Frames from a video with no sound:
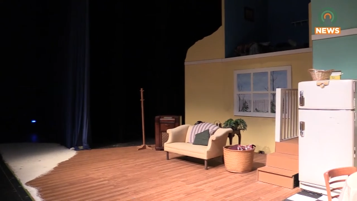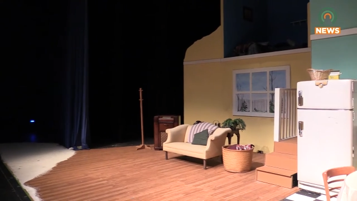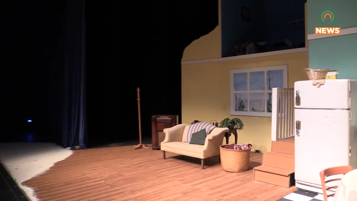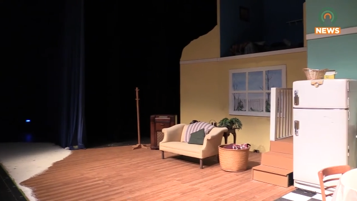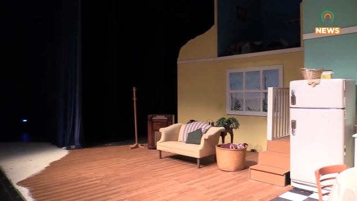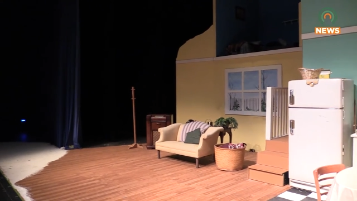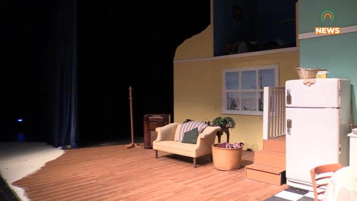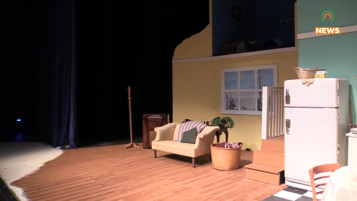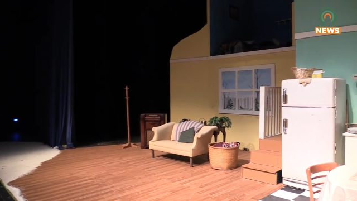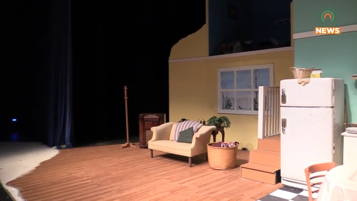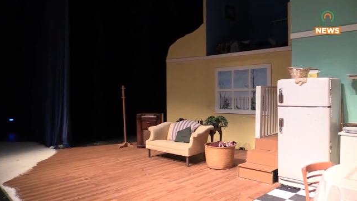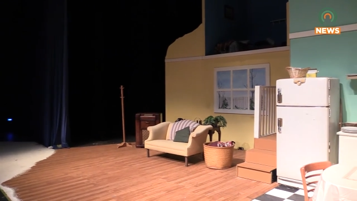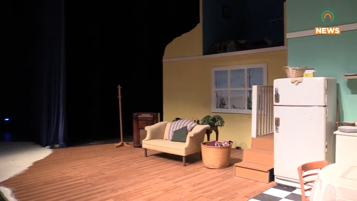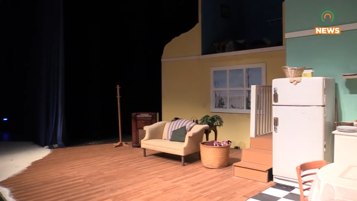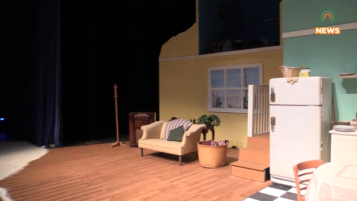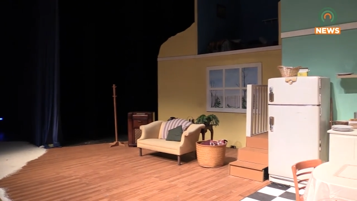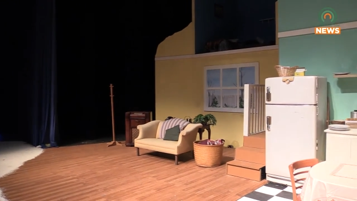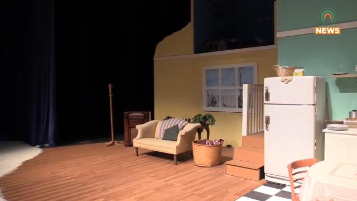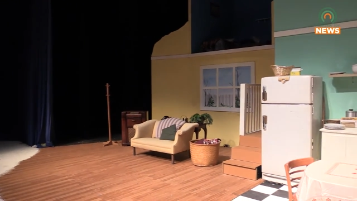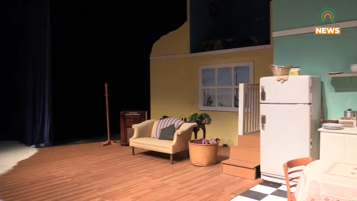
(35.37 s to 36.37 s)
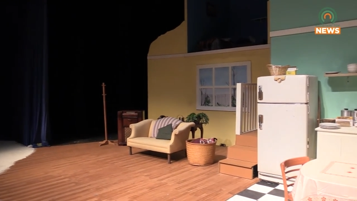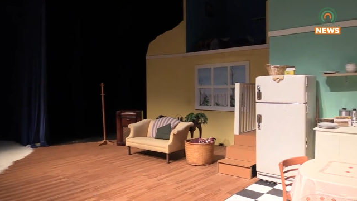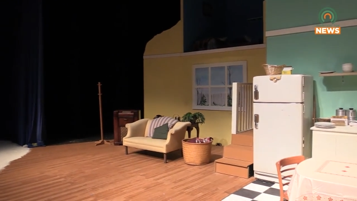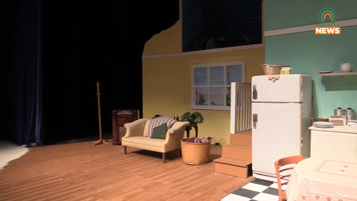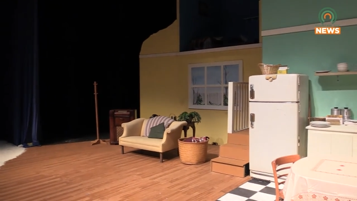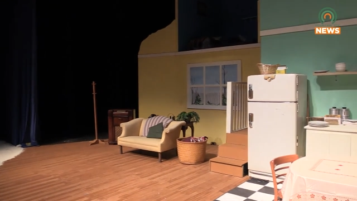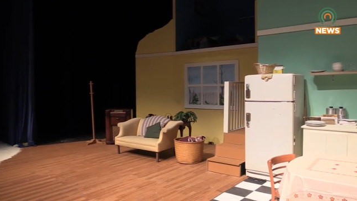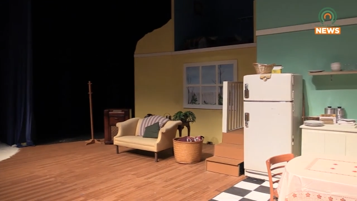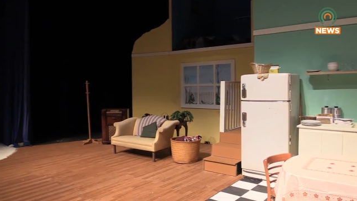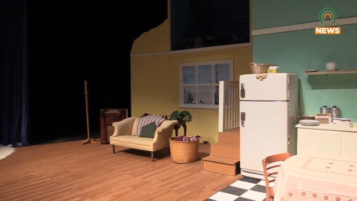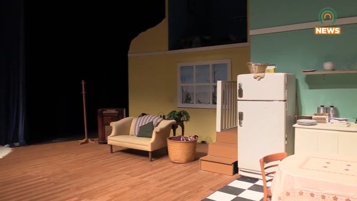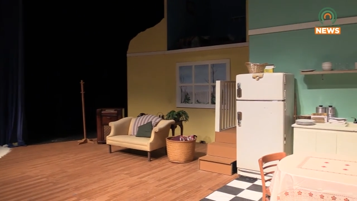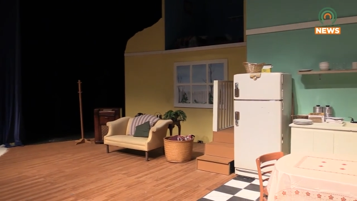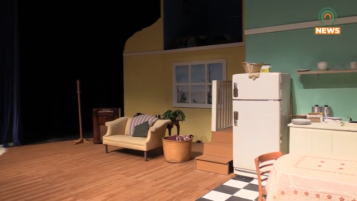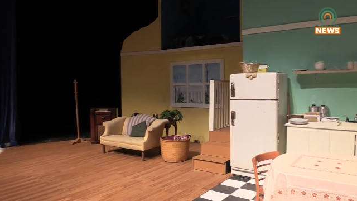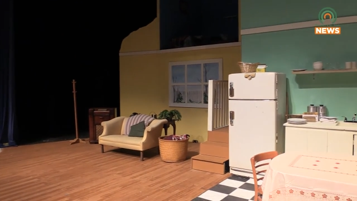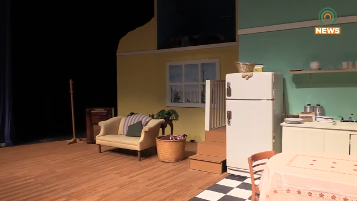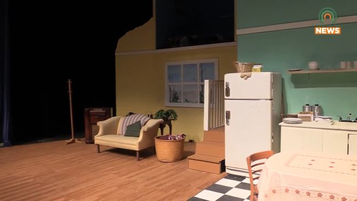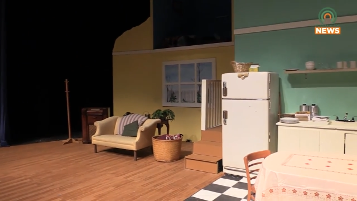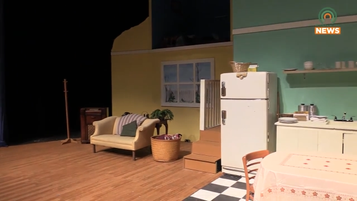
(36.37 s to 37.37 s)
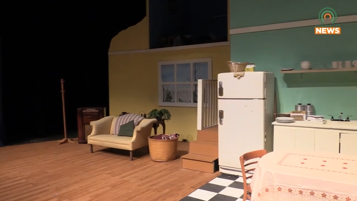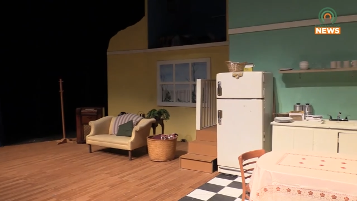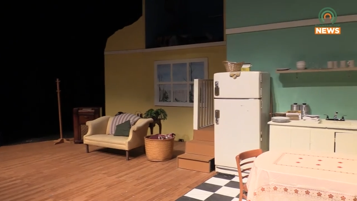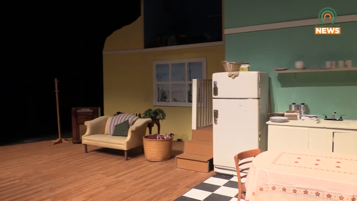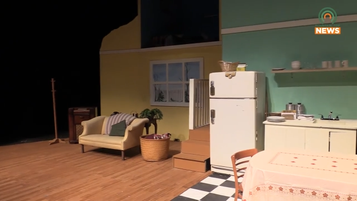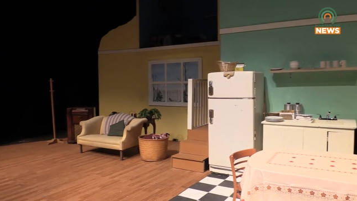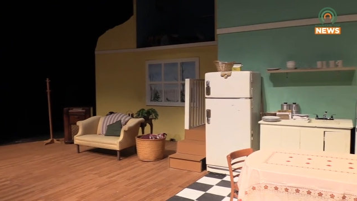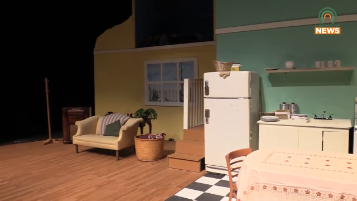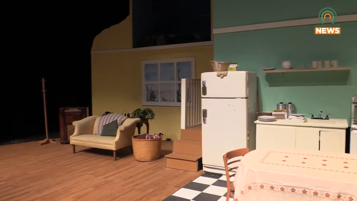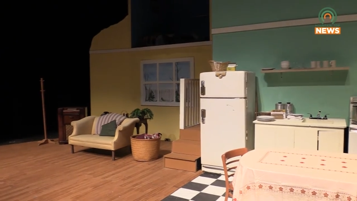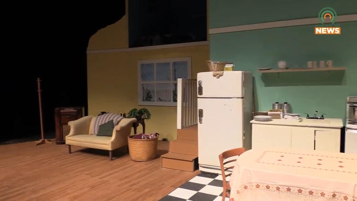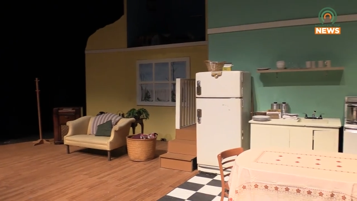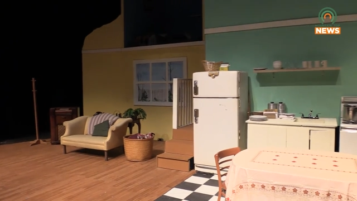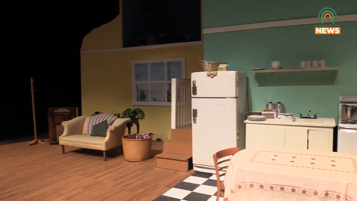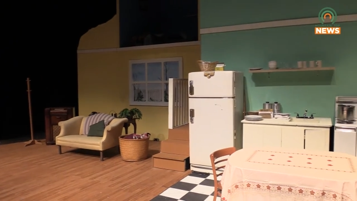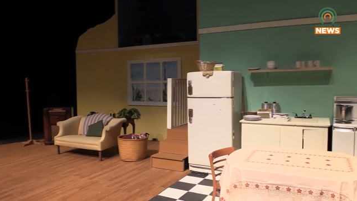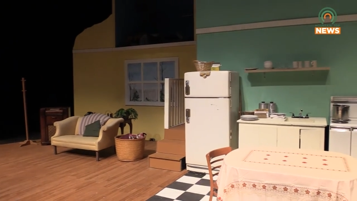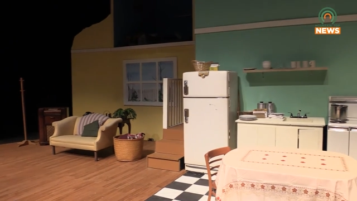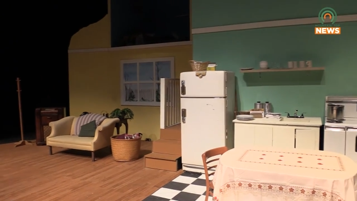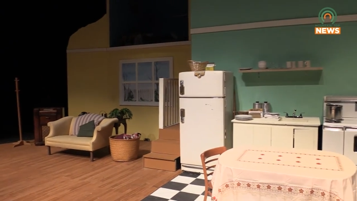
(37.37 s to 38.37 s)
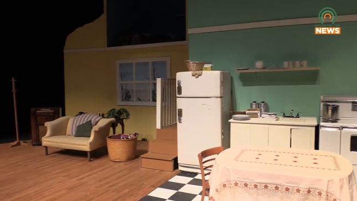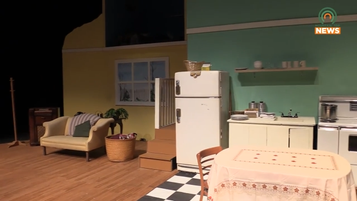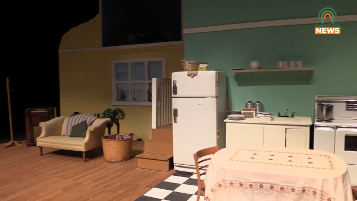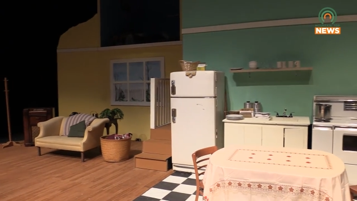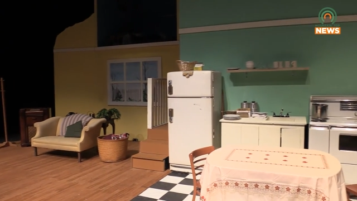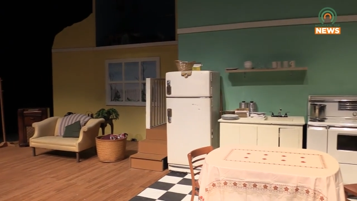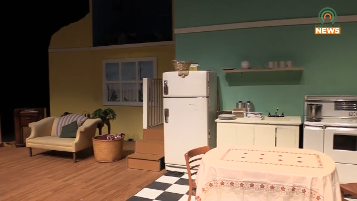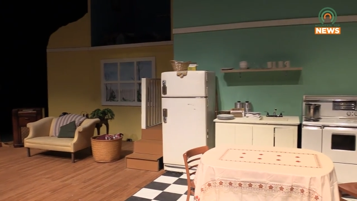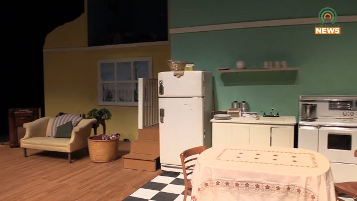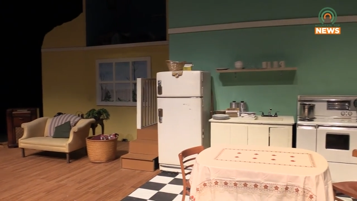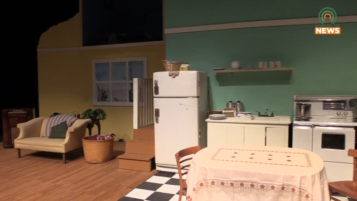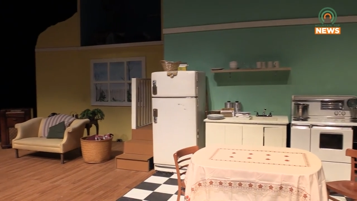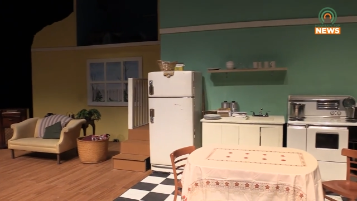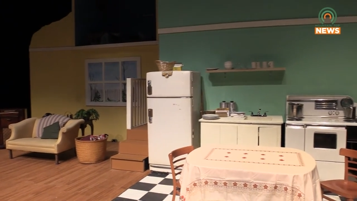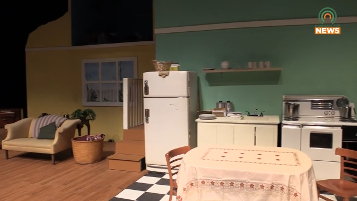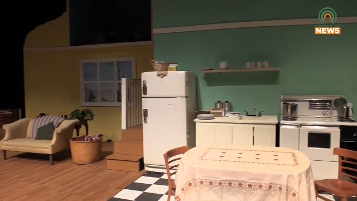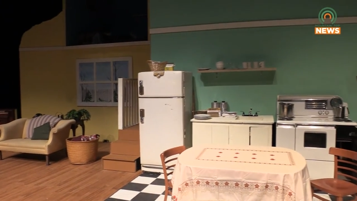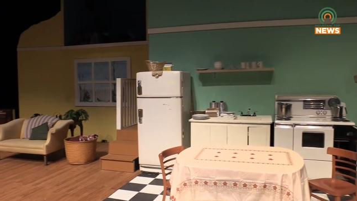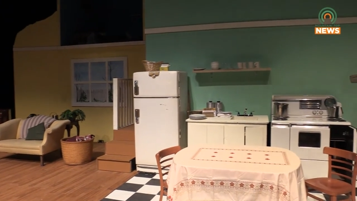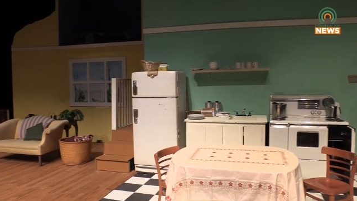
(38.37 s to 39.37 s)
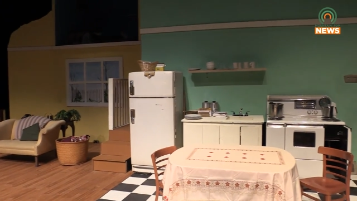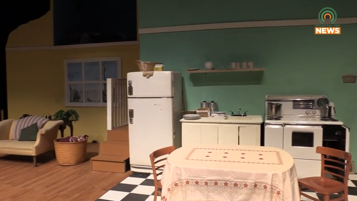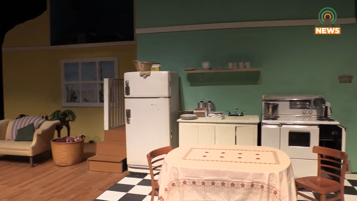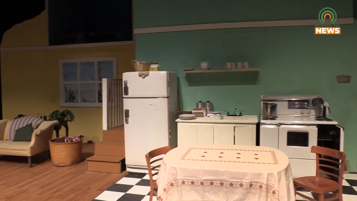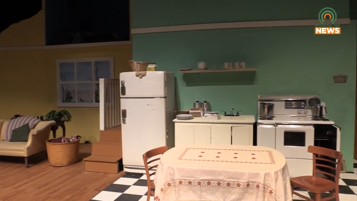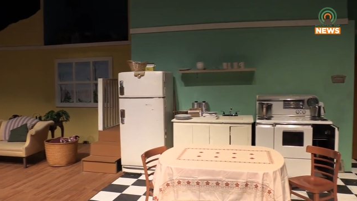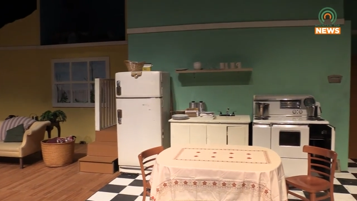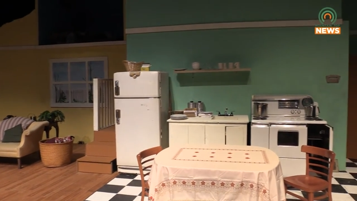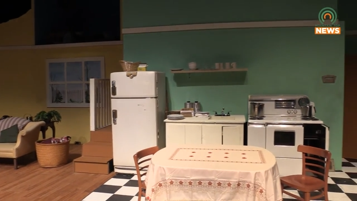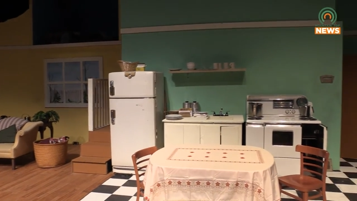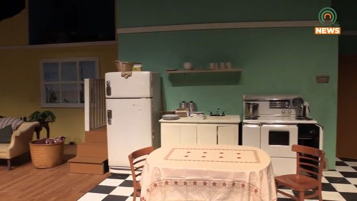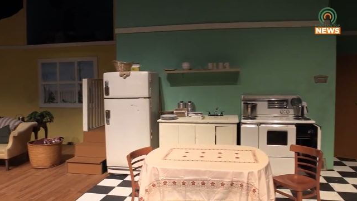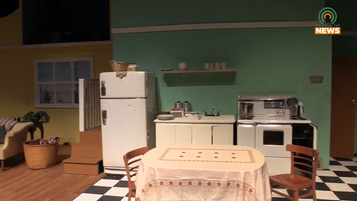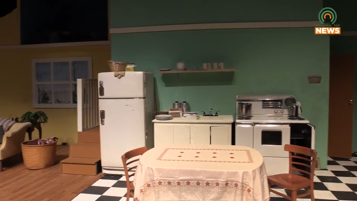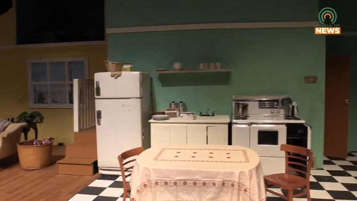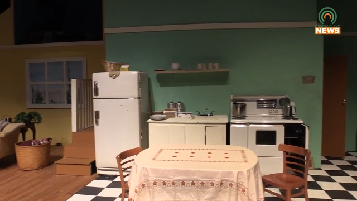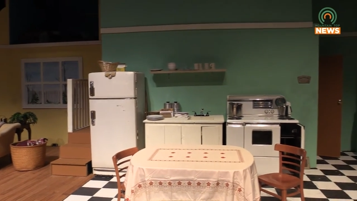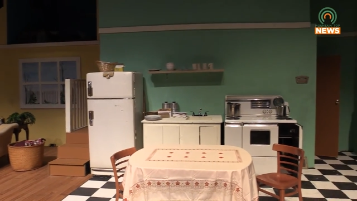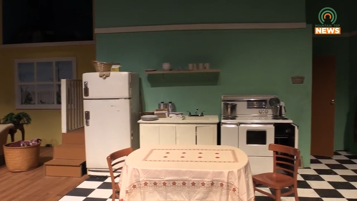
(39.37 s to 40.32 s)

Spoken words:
Nobody's mouth can be seen.